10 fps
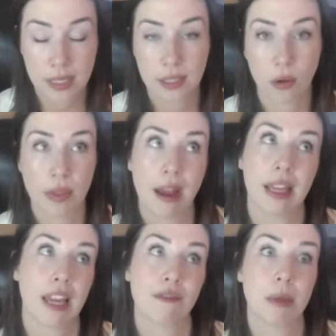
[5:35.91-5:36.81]
So that
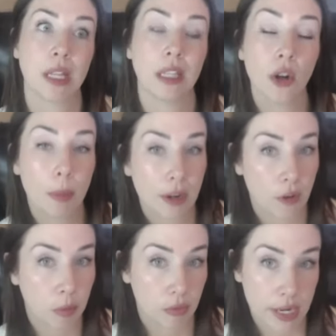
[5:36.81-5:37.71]
gave me a little bit of
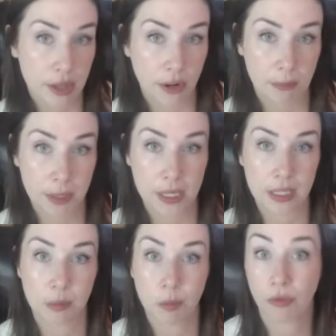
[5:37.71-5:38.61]
a breather,
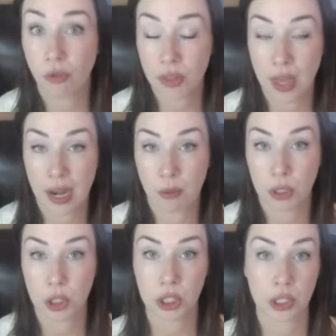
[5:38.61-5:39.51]
because before then I
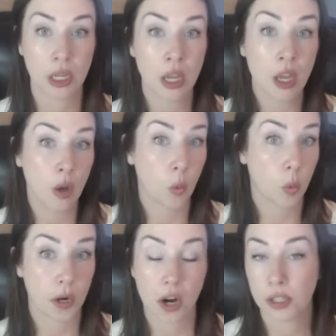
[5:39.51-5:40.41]
would just
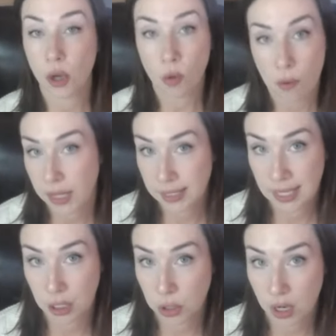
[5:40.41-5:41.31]
work on Yoga with
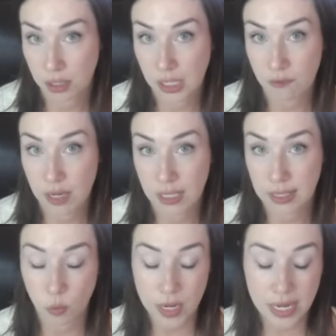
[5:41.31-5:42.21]
Kassandra on
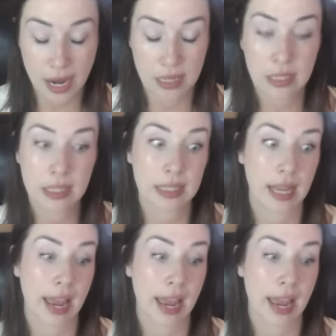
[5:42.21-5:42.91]
evenings and weekends.